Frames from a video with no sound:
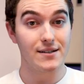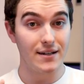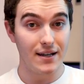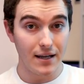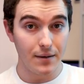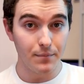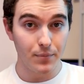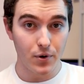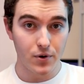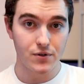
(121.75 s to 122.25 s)
It's an
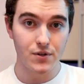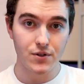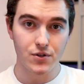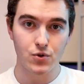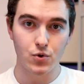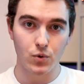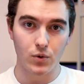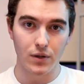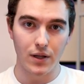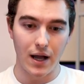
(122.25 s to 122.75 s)
in-person
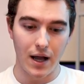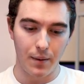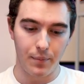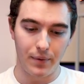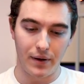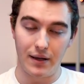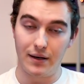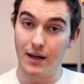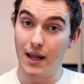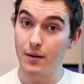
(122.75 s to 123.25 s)
school
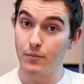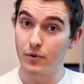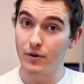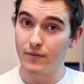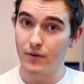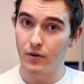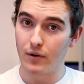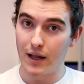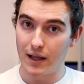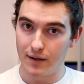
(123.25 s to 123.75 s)
up in
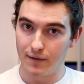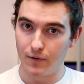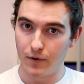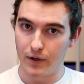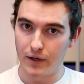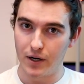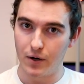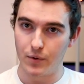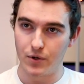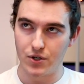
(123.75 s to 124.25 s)
Emeryville,
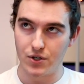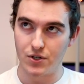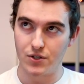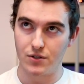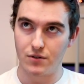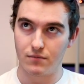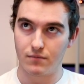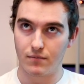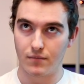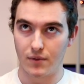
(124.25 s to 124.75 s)
California, which
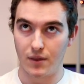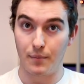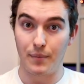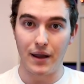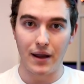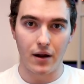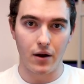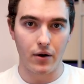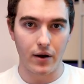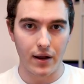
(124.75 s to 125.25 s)
is the
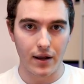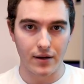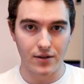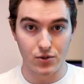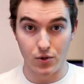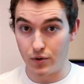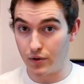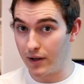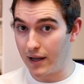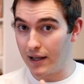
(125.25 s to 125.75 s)
Bay Area.
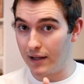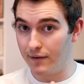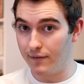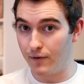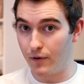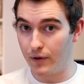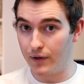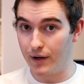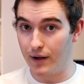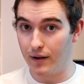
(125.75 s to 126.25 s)
It's Northern
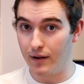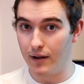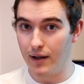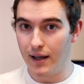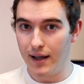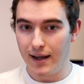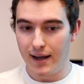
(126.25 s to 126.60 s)
California.